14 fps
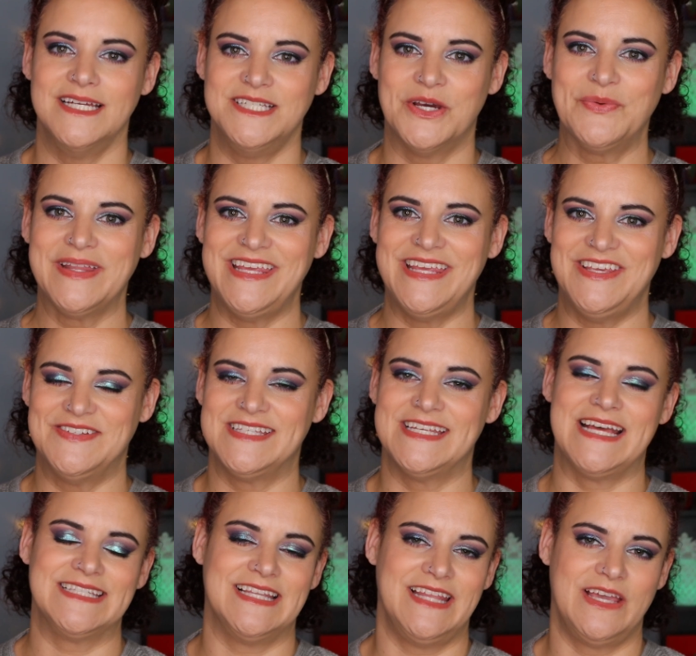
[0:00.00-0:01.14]
I don't really use it
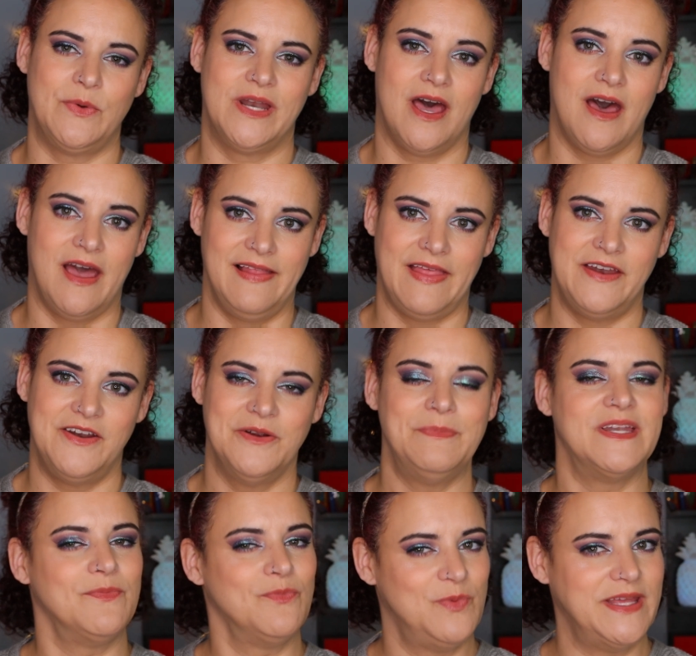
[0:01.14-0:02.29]
as a liquid highlighter,
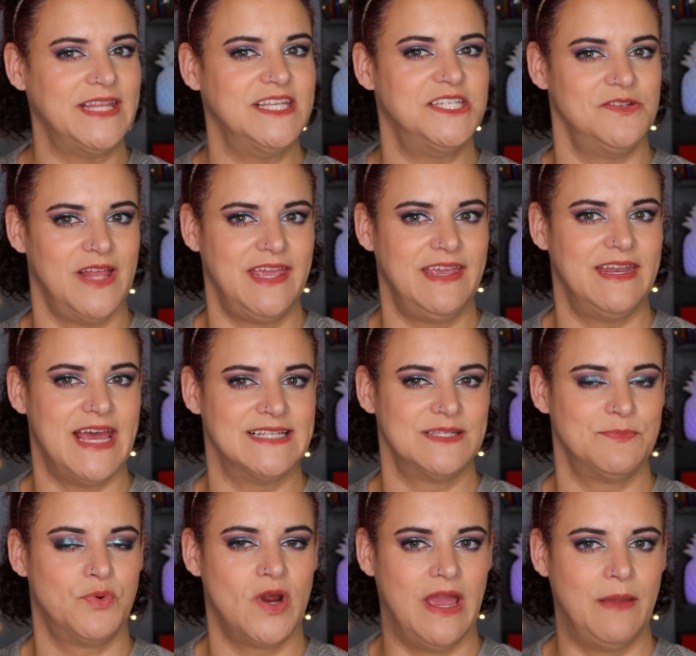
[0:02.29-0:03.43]
but I really do like it as
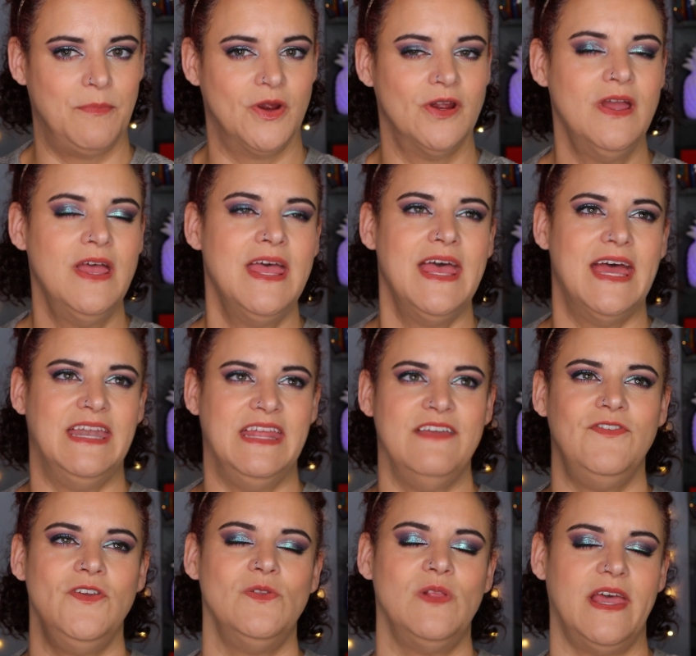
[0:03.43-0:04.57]
a primer. And
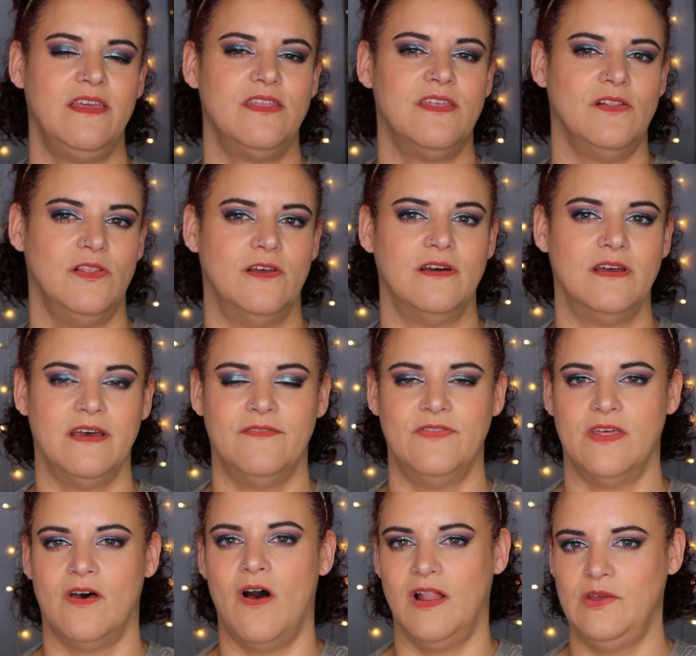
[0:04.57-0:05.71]
if you like the look of
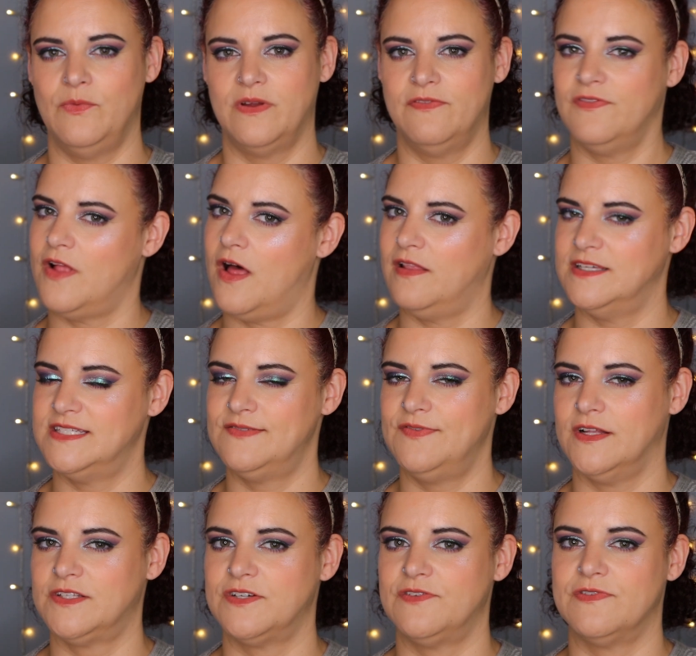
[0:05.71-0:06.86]
the Hollywood Flawless
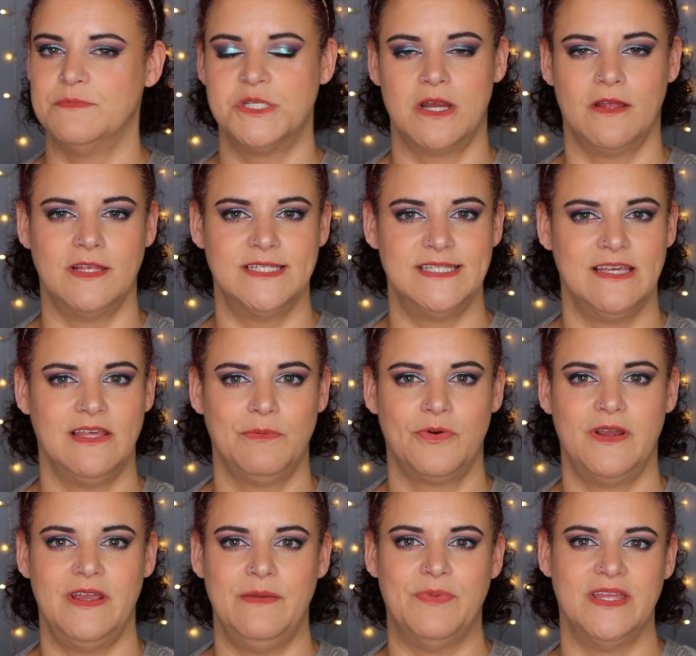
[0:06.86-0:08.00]
filter from Charlotte
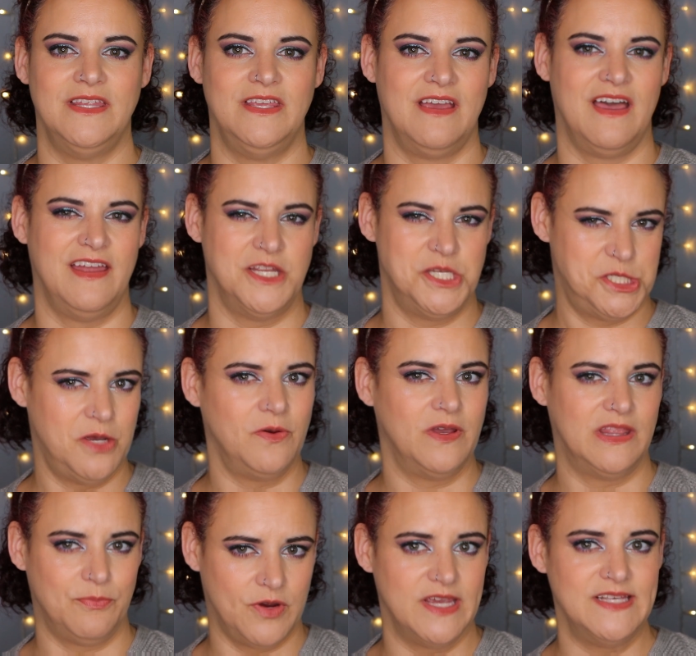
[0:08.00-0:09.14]
Tilbury, but you kind of choke
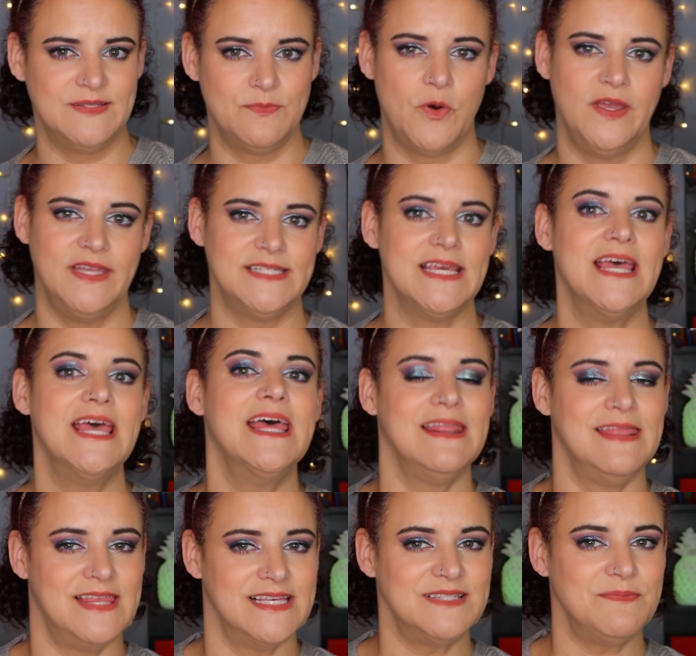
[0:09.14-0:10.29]
at the price point,
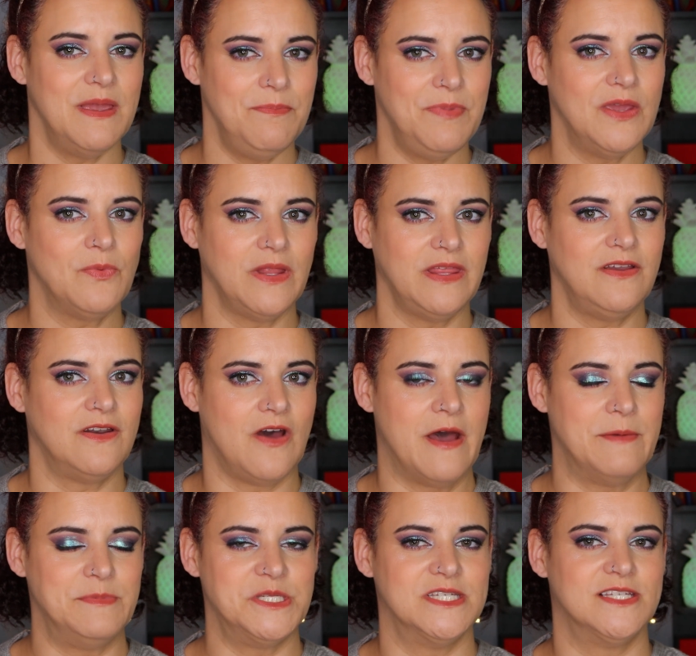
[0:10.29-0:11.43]
this might be a really good
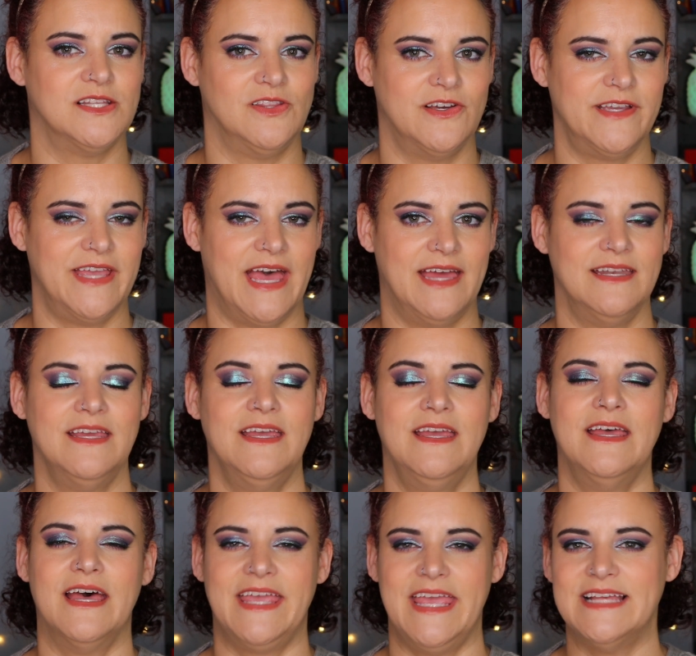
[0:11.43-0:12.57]
option to look at.
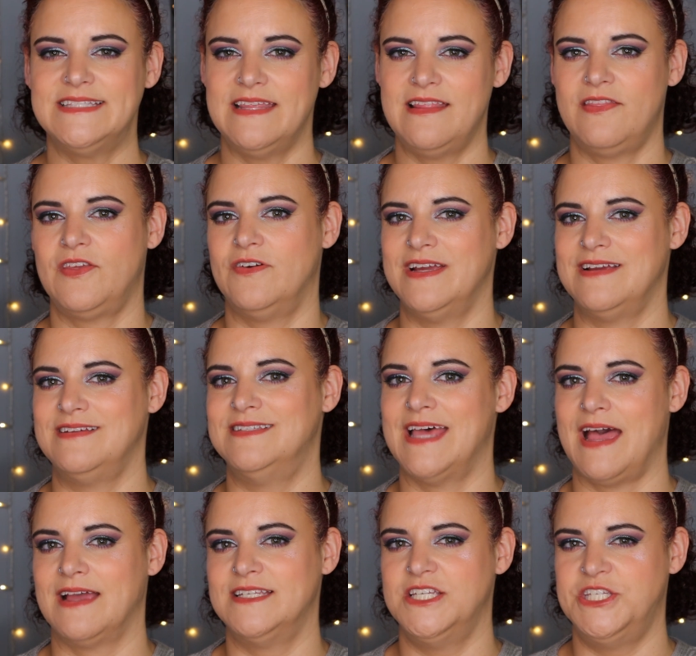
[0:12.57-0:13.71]
I can't say that they're
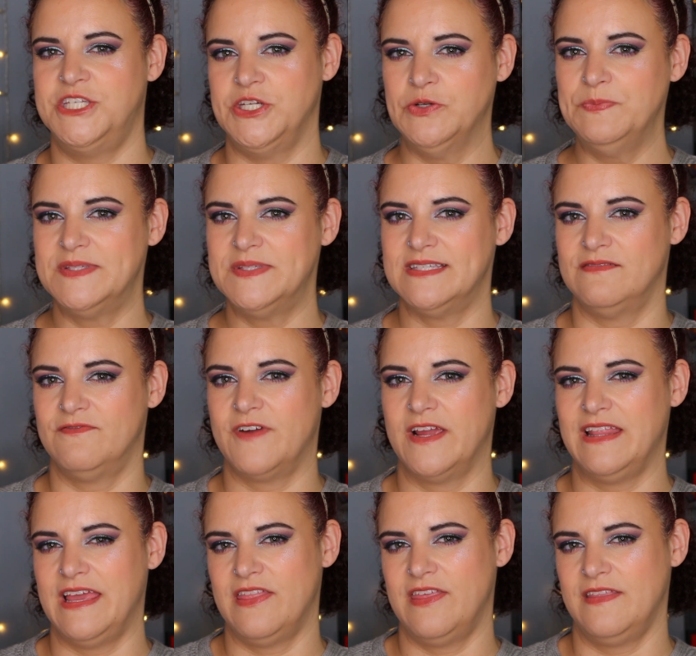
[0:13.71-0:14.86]
exact dupes, and
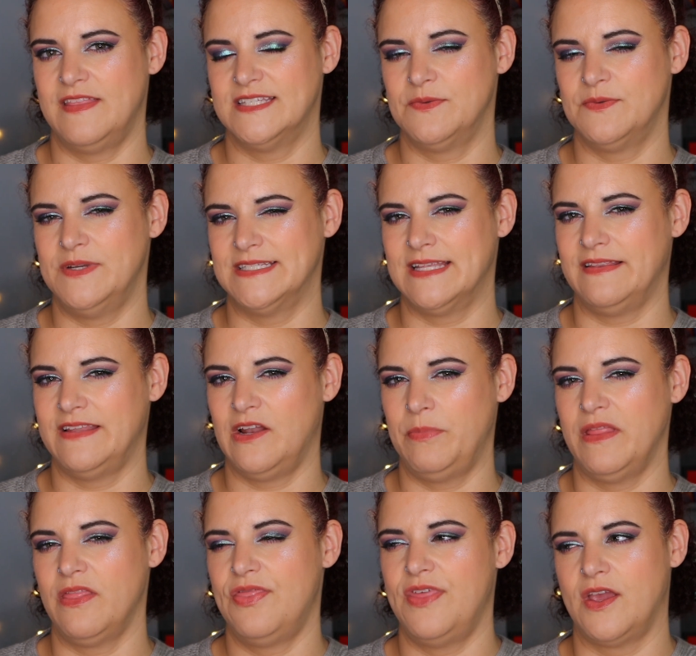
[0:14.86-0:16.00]
frankly, I think this one is a little
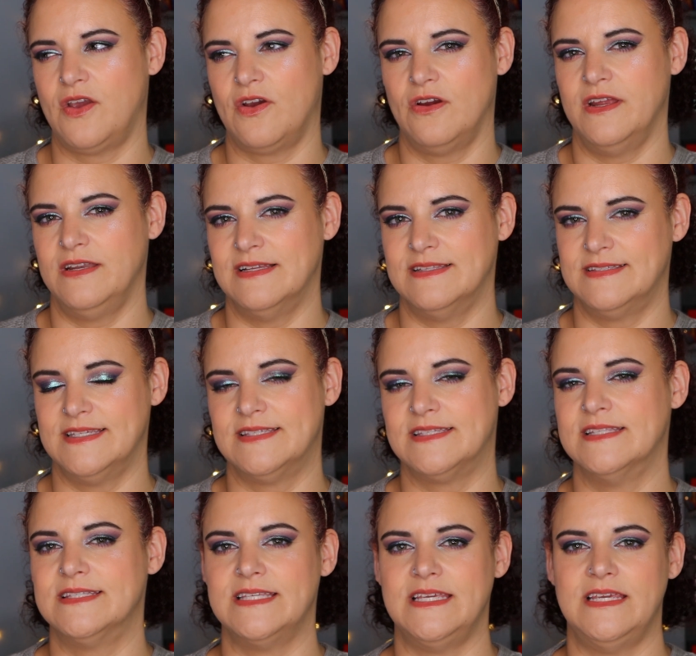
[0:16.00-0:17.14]
bit thicker in
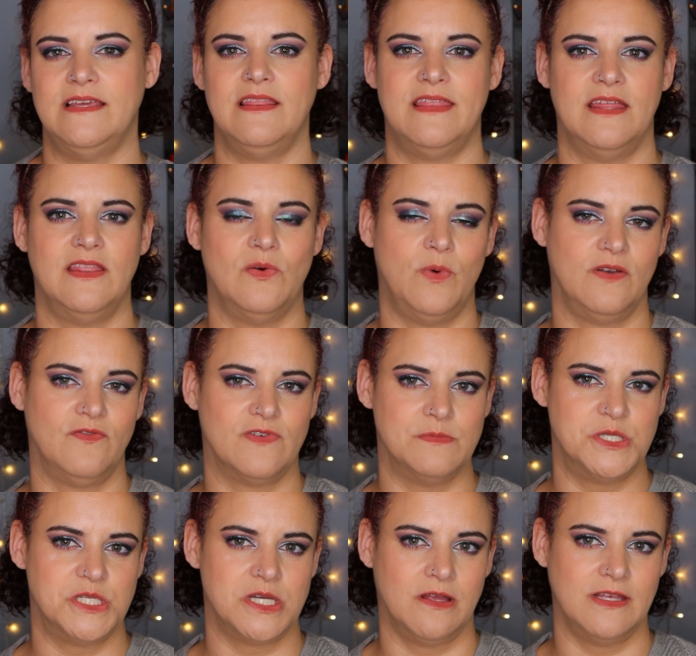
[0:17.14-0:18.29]
consistency than the one
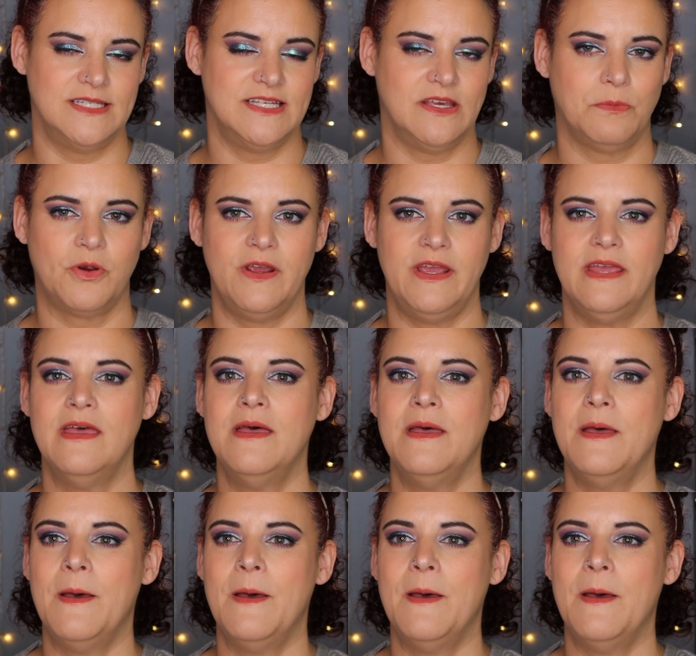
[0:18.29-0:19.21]
from Charlotte Tilbury.